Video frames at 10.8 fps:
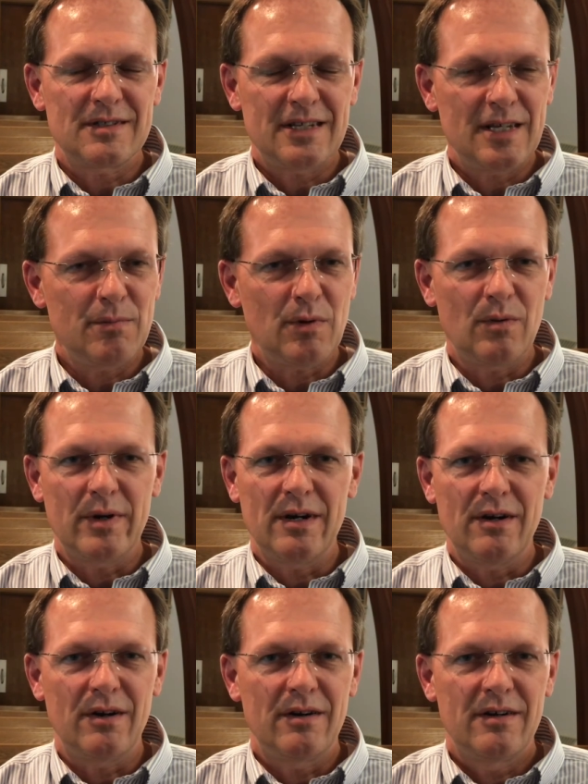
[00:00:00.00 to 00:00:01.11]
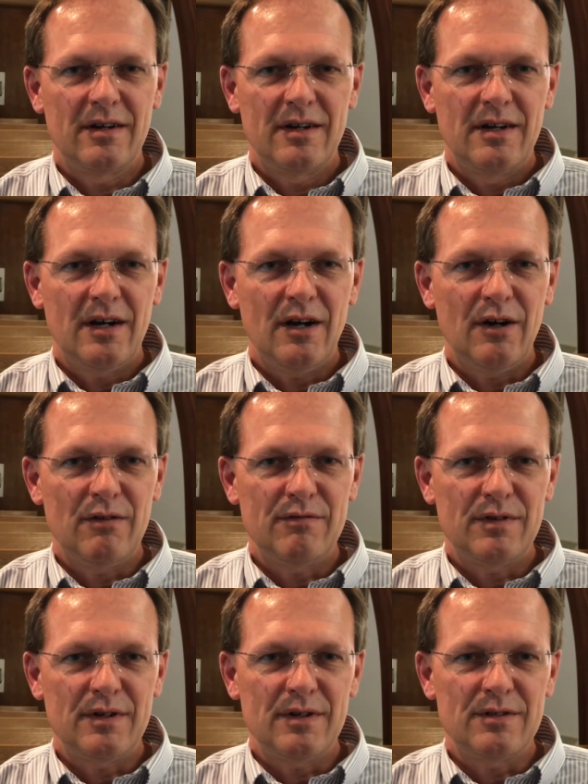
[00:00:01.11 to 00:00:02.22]
keep aware of
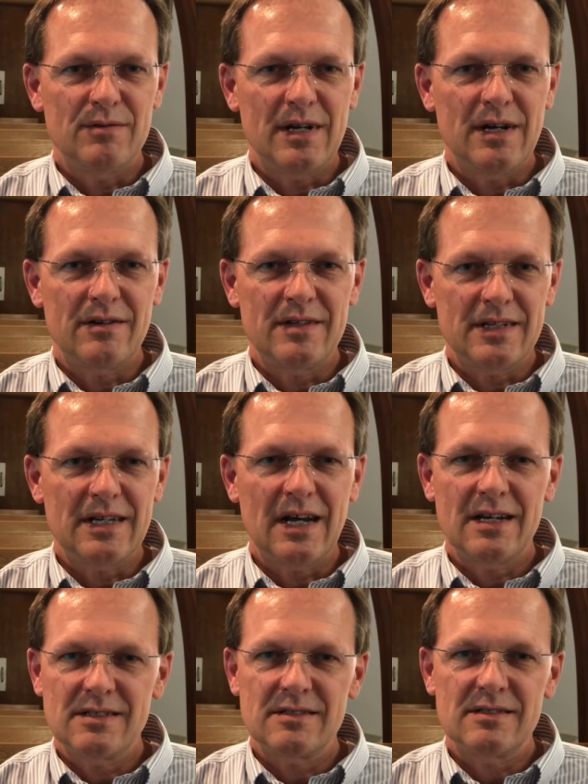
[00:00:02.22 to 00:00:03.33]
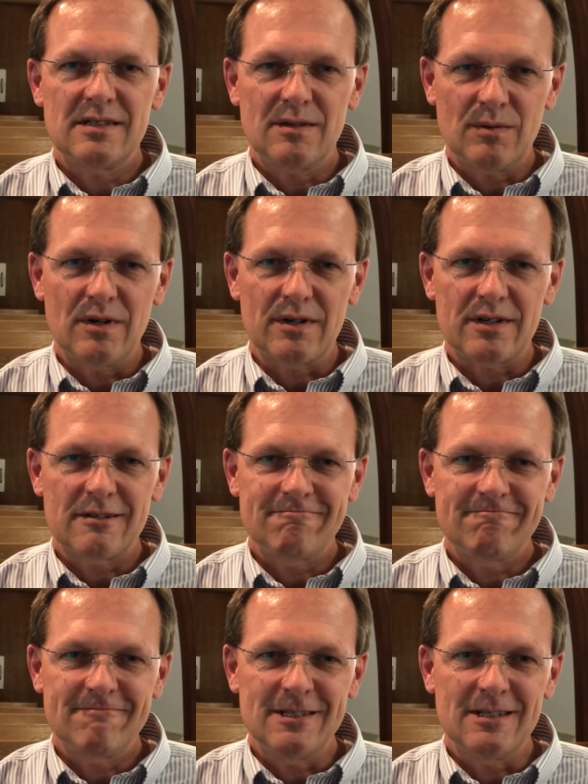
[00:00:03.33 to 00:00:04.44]
the reality that God is at work
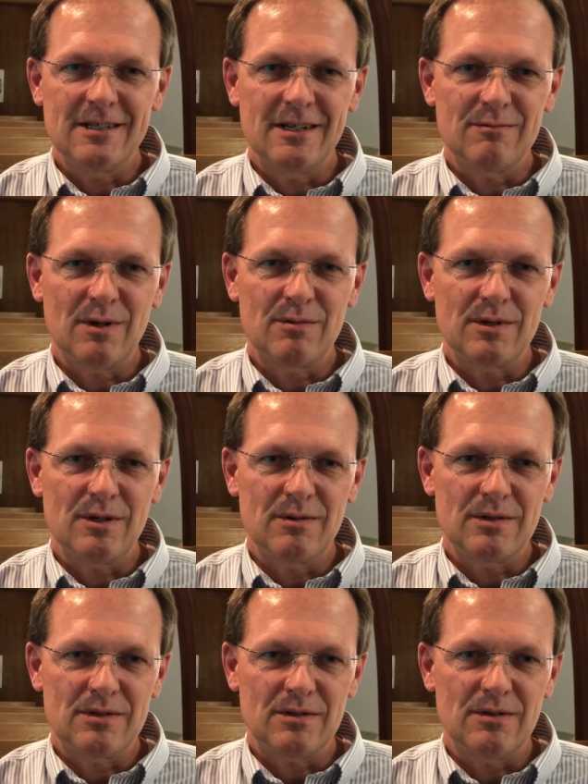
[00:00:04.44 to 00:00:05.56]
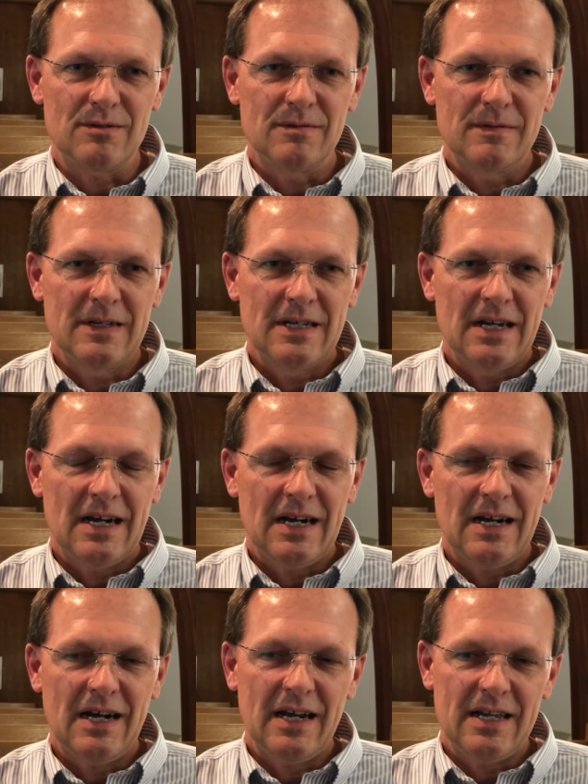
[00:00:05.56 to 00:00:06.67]
in what we're going through.
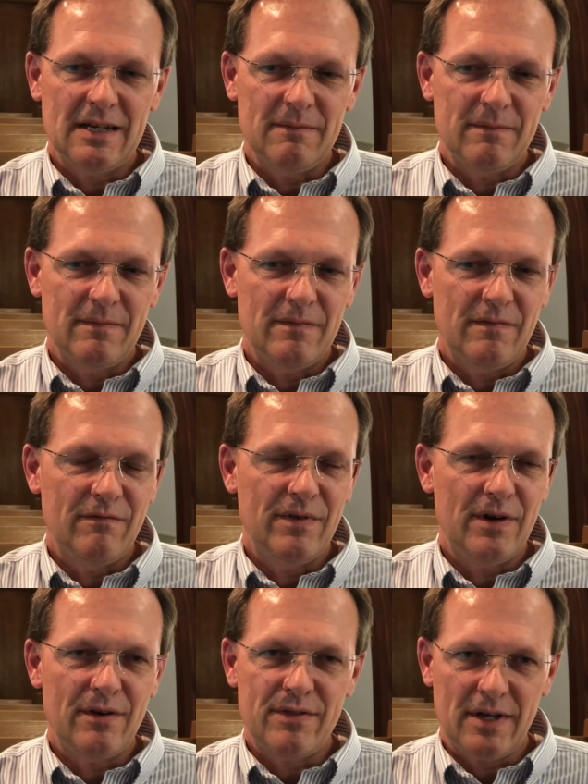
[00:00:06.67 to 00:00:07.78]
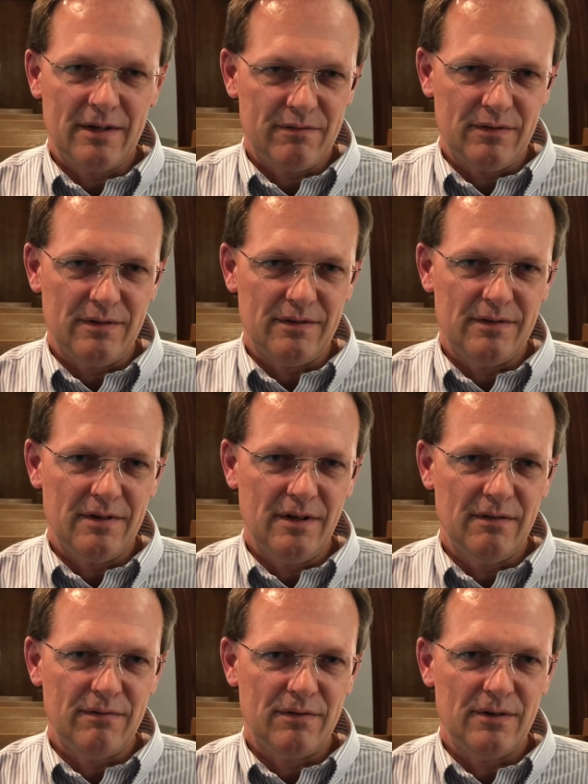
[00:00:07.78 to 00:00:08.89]
I am very thankful
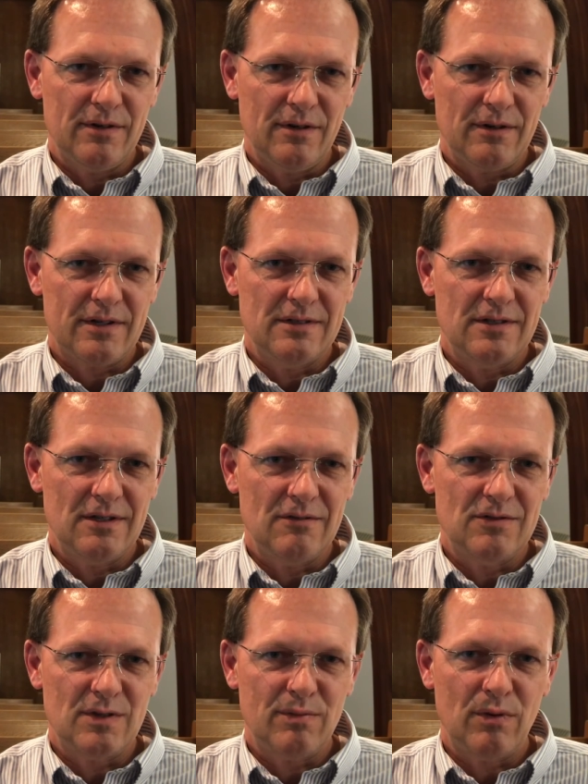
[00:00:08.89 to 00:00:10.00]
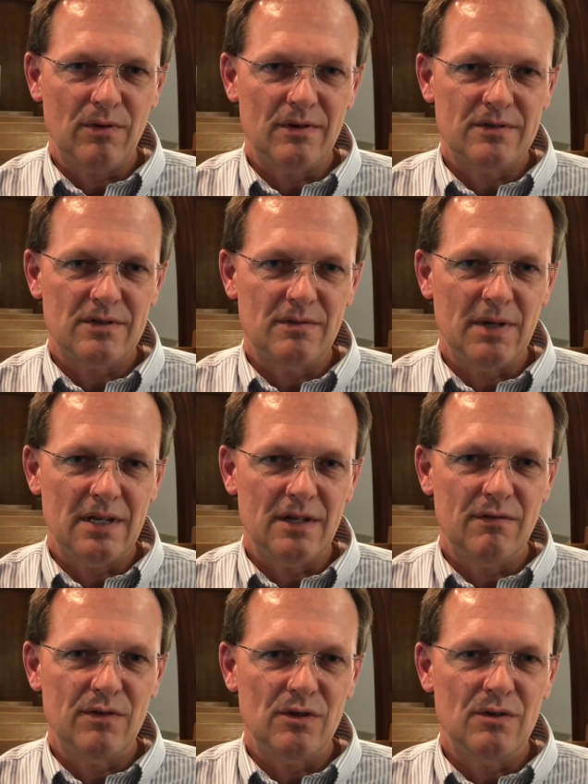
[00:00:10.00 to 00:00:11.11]
for your continued support. So many of
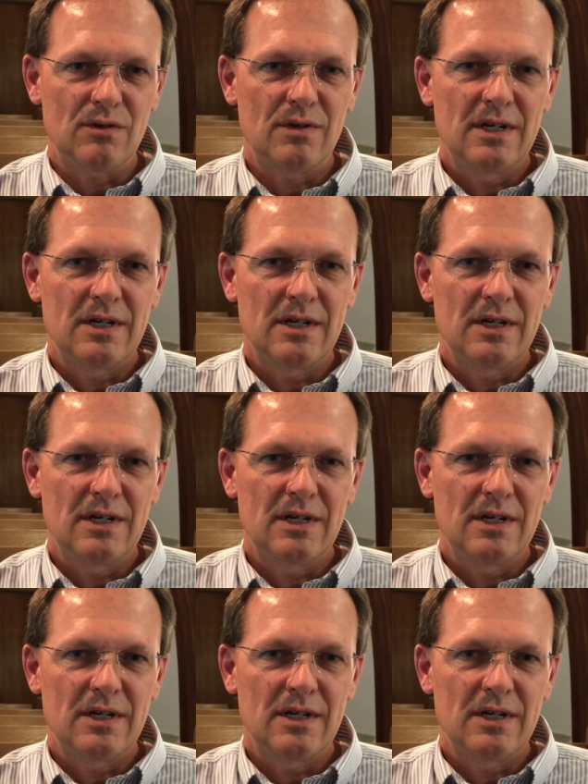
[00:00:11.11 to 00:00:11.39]
you